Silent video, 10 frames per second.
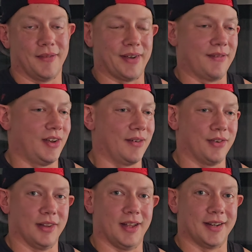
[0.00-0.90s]
The five dollar
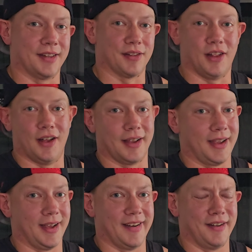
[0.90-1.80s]
footlong that's long
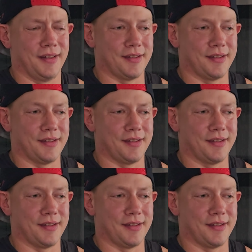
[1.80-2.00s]
gone.